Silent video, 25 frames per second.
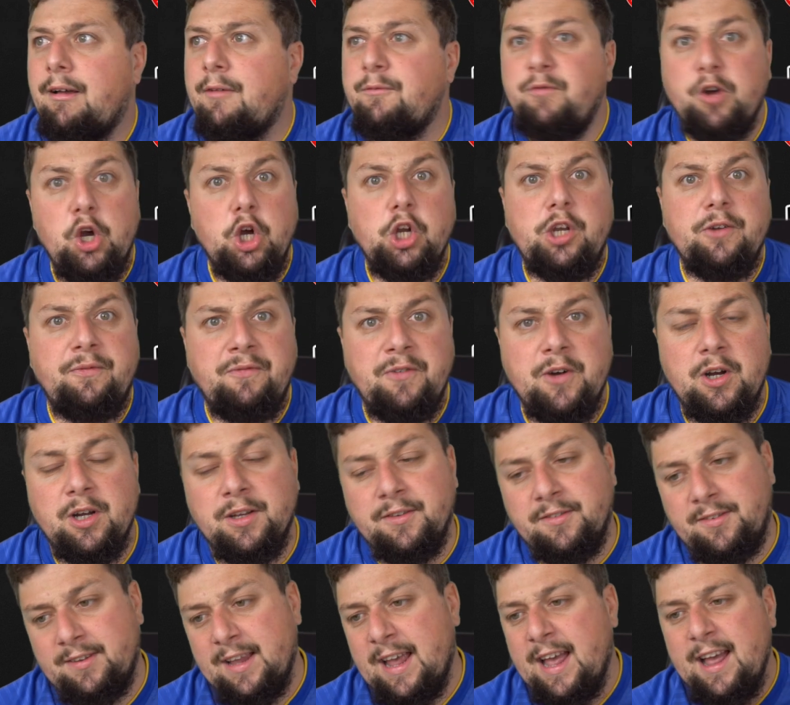
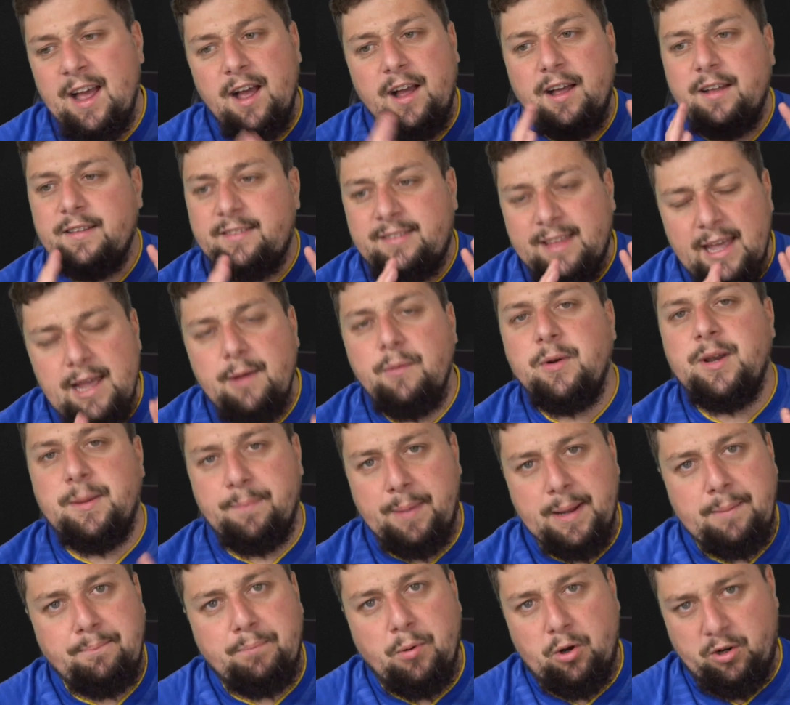Vodafones, they were the
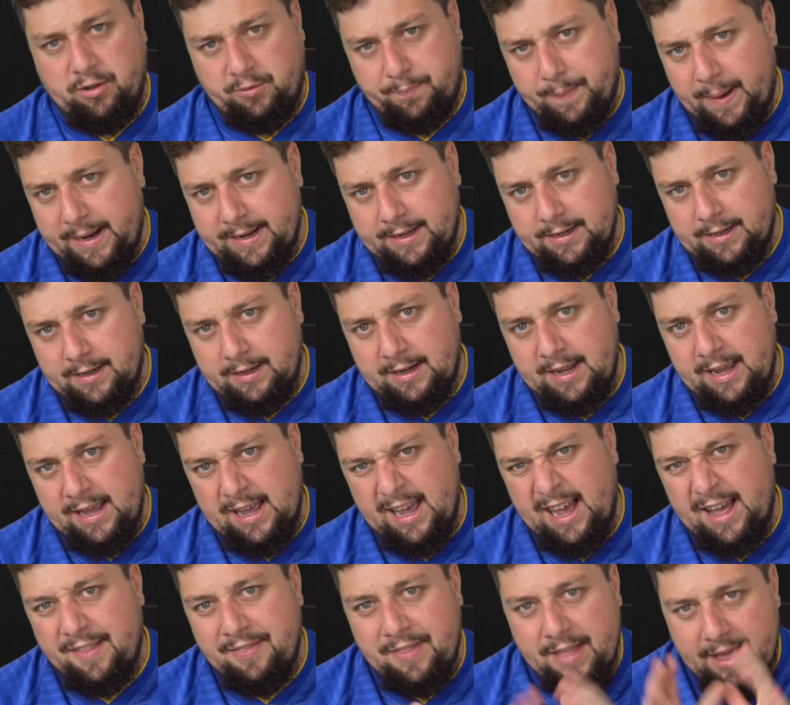big boys back in the
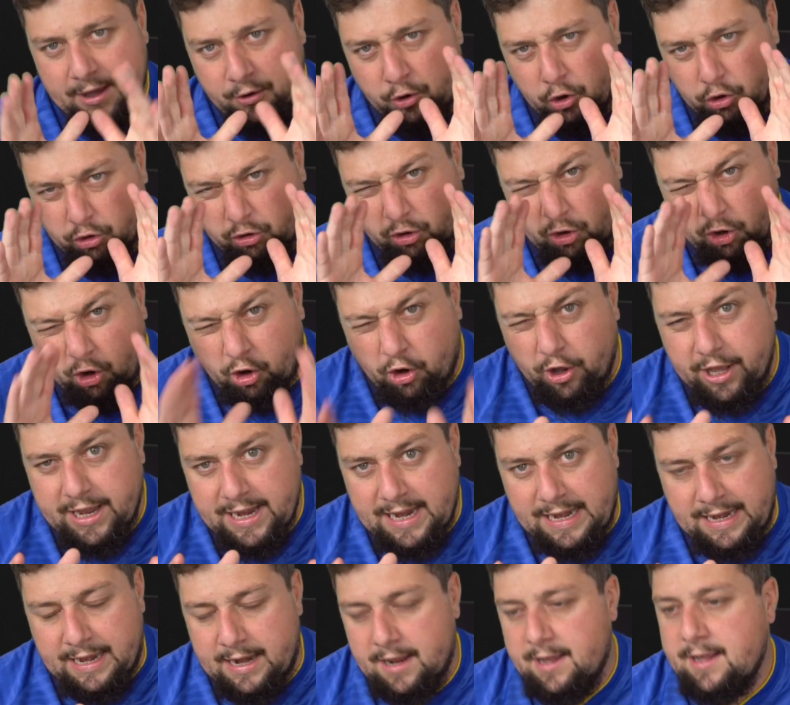day, and they looked
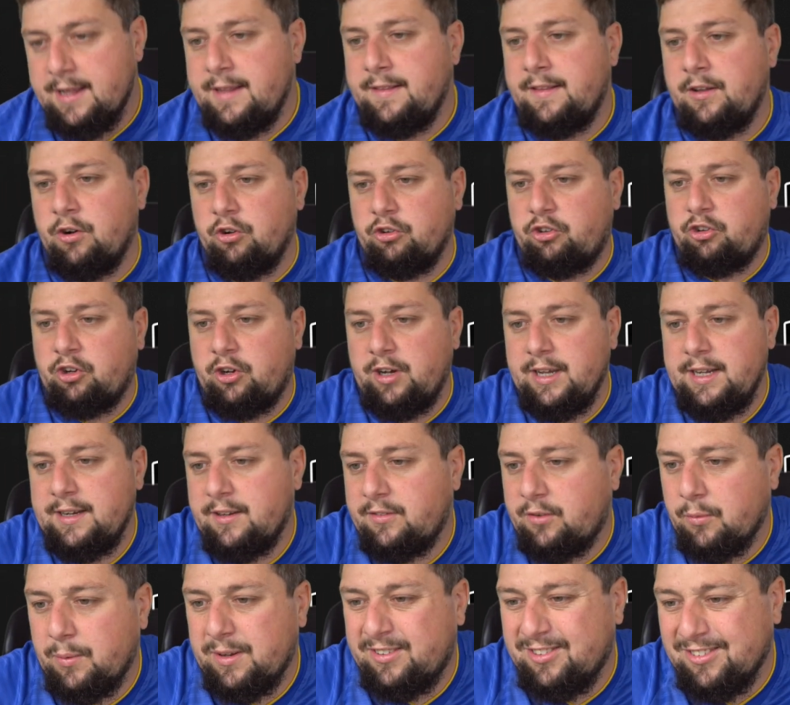clean. They looked clean
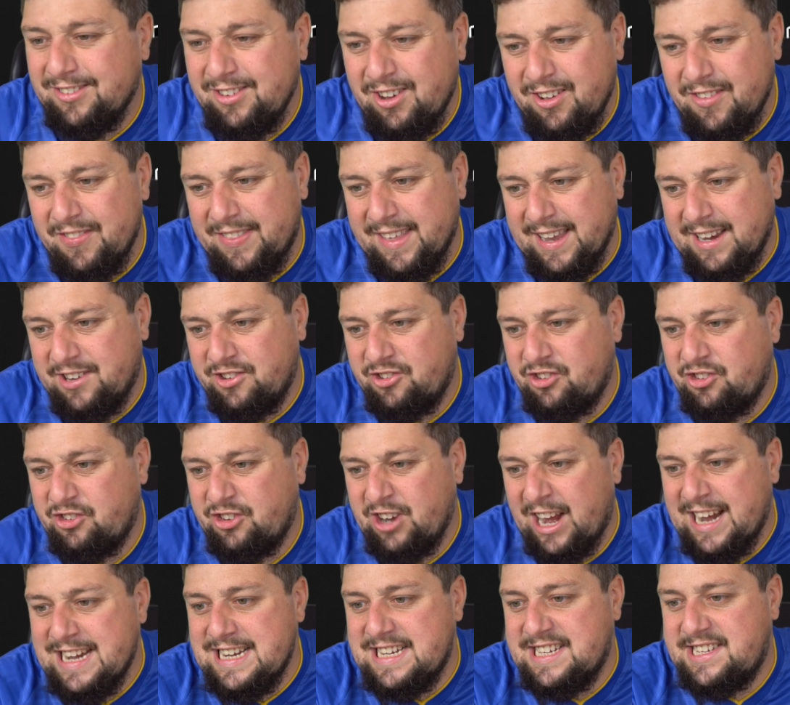as a whistle, not this
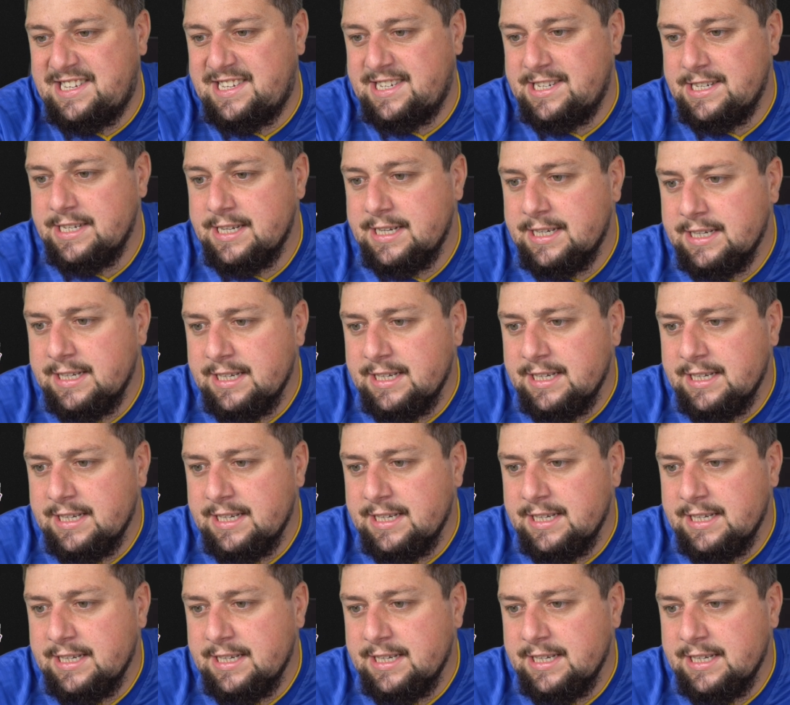shite.